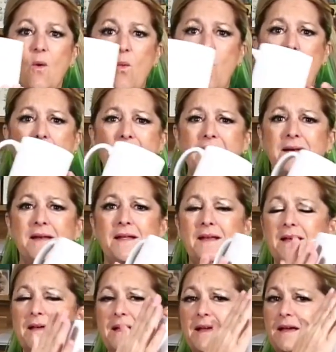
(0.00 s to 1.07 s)
One
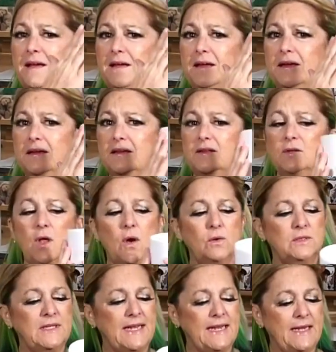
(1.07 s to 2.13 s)

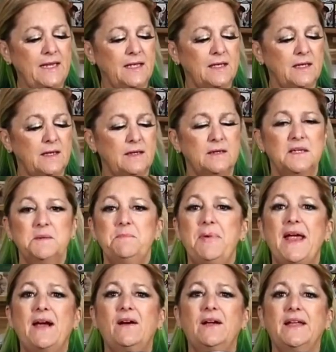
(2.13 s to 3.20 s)
lonely,
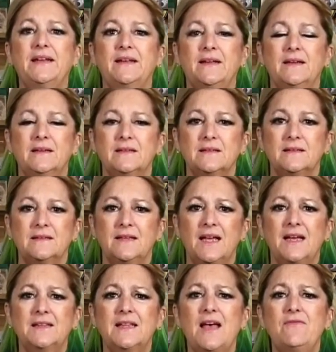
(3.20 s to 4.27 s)
barren
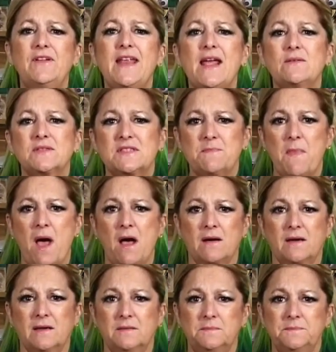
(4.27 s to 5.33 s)
11-ounce mug.
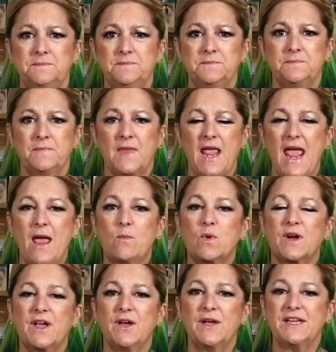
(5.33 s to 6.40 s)
And we're
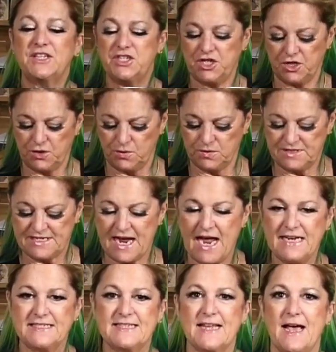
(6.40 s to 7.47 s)
going to dye
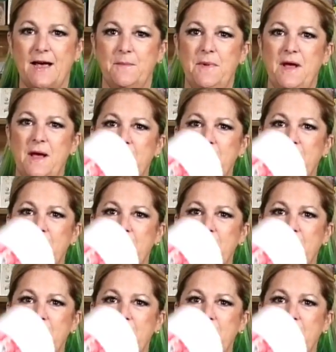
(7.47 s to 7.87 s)
sub